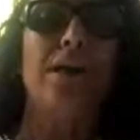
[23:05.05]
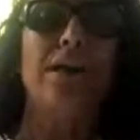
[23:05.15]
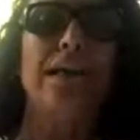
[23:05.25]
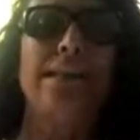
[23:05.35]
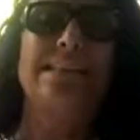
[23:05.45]

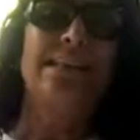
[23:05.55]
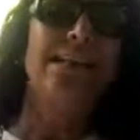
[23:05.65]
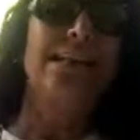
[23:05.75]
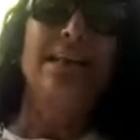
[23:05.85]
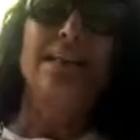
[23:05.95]

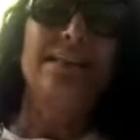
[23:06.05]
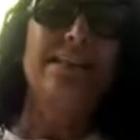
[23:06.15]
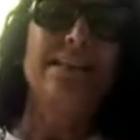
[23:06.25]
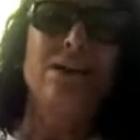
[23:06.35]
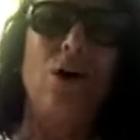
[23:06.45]
external
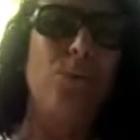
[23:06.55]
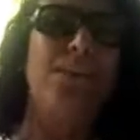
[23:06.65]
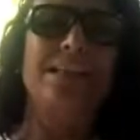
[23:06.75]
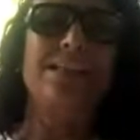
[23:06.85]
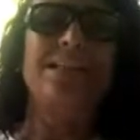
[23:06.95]

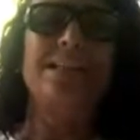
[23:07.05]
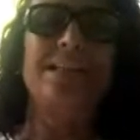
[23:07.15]
objects,